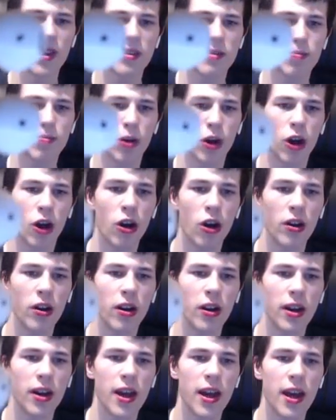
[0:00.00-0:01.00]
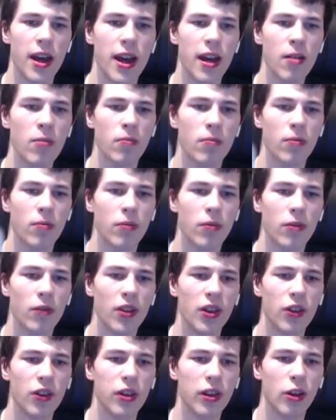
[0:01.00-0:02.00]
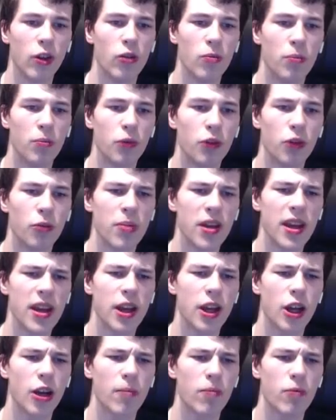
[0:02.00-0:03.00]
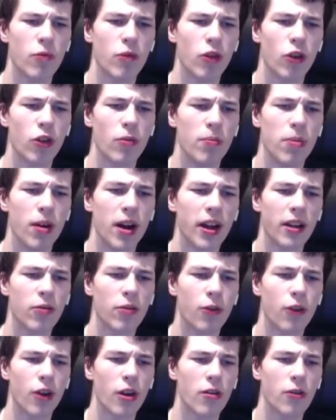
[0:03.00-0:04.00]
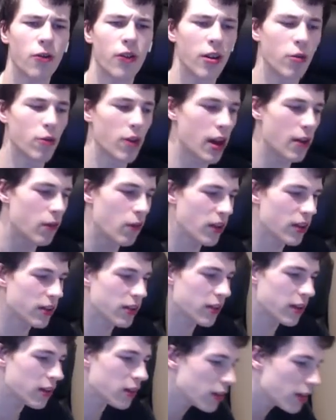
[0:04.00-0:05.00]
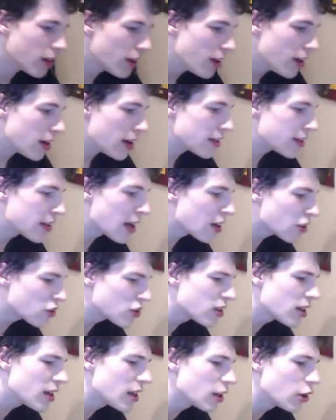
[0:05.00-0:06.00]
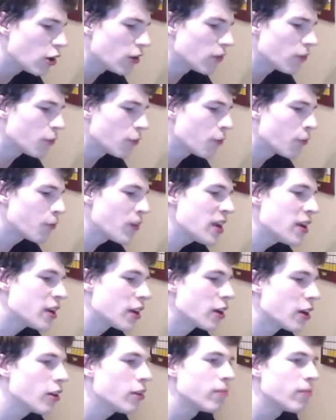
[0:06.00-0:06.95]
part here, this little speaker or microphone thing, whatever that is actually a lot thinner